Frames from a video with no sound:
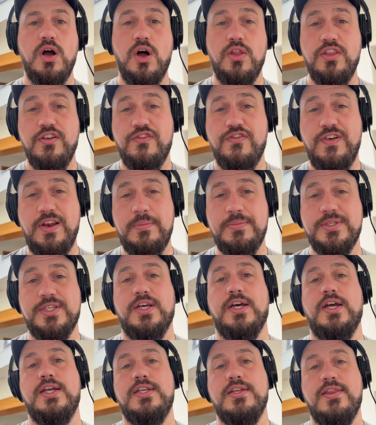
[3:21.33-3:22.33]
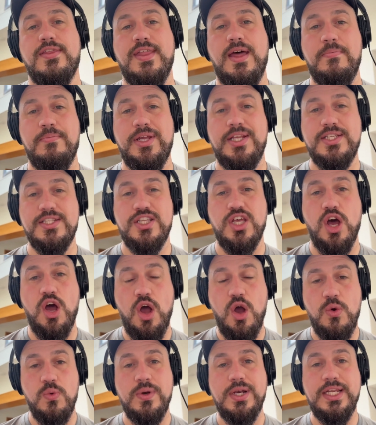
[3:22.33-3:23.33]
On the flip side, that means that
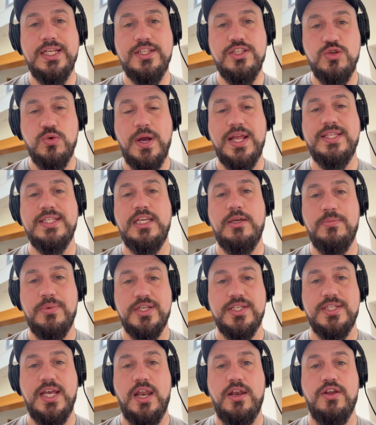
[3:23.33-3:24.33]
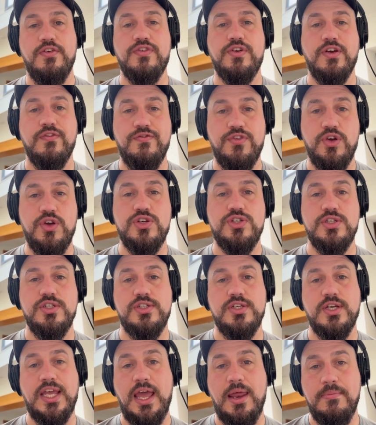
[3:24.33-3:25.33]
only 20% of
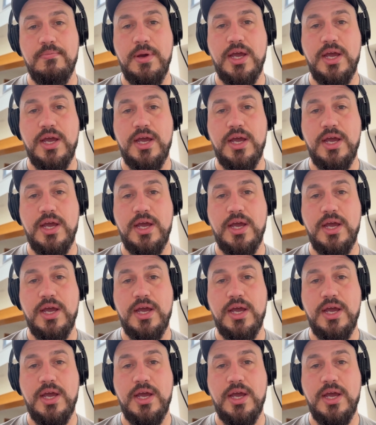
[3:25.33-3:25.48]
conversions are getting